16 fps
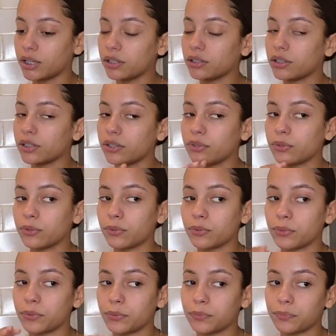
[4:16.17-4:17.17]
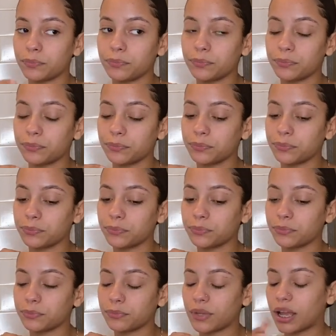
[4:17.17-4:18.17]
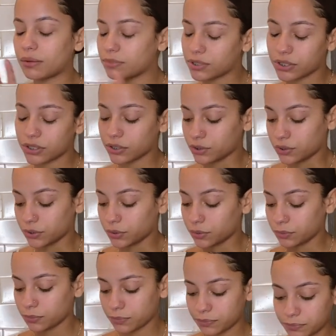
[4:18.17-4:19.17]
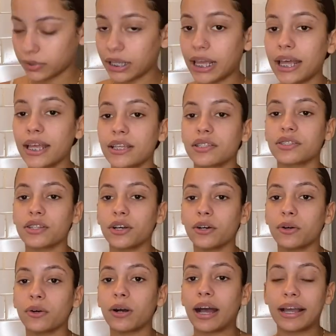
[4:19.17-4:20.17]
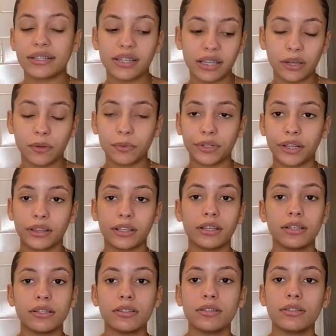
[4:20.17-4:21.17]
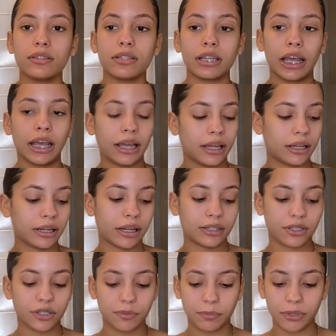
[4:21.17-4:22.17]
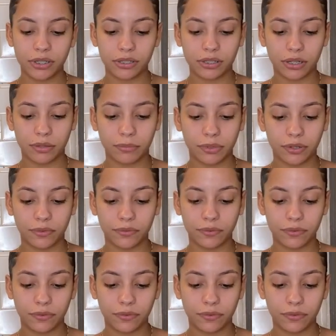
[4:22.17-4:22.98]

little I'm gonna show you So I take one of these and I just put some of